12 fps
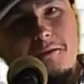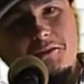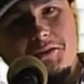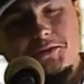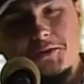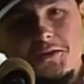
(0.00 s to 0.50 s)
what
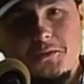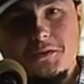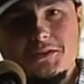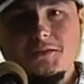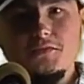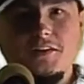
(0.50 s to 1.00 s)
are you doing? What's
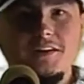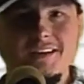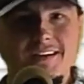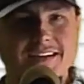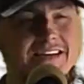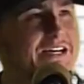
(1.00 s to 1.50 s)
so
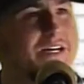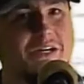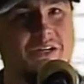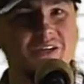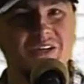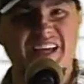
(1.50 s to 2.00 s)
funny?
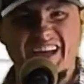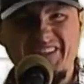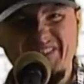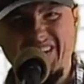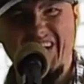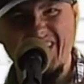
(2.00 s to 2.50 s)
She was like,
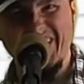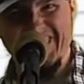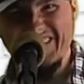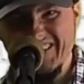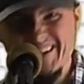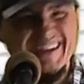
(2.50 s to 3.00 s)
I'm calling
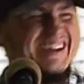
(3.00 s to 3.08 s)
her.